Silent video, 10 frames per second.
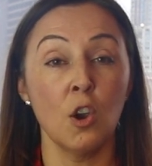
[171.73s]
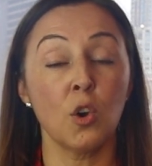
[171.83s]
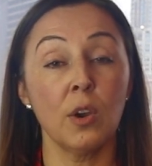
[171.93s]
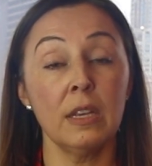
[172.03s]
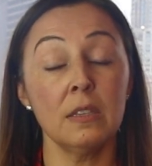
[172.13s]

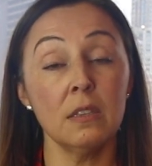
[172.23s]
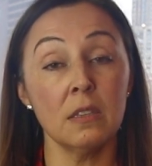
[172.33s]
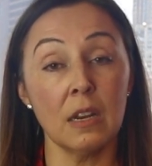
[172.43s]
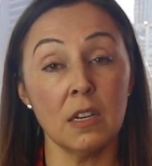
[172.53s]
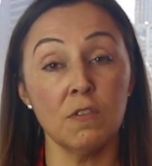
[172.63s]
creates
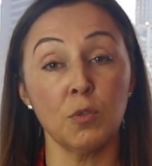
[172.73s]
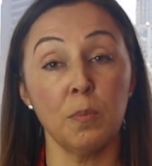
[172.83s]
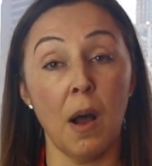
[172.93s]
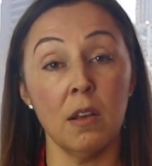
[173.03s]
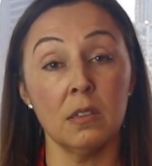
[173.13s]
incentives for
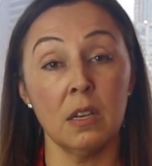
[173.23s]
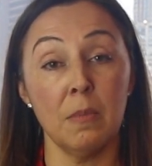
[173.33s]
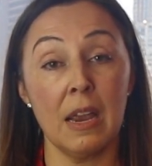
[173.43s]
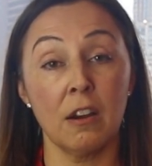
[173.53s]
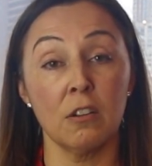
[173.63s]

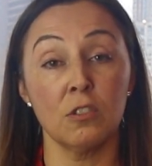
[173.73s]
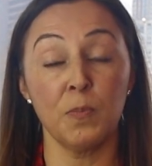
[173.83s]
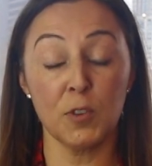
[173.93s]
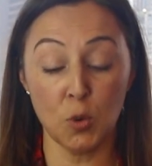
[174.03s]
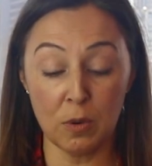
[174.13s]
policymakers
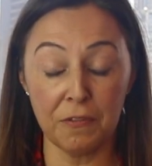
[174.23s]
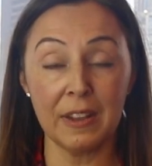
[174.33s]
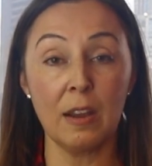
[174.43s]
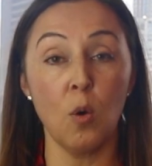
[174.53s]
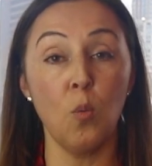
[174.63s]
to
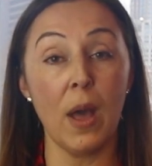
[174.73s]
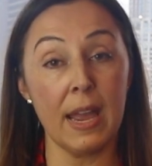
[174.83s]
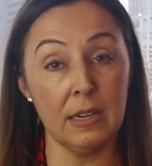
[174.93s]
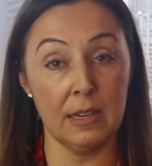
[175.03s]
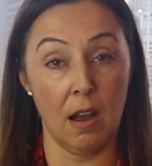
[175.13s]
inflate
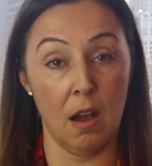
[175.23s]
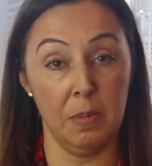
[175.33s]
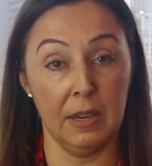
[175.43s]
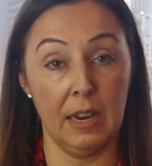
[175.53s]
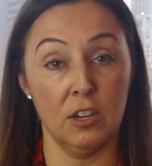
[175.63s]
away debt
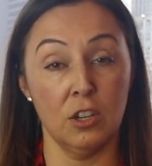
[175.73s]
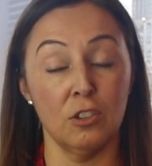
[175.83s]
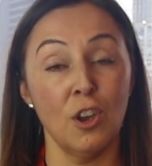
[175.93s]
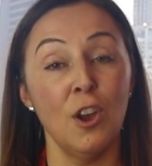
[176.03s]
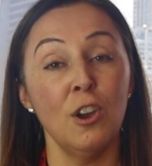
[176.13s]
obligations,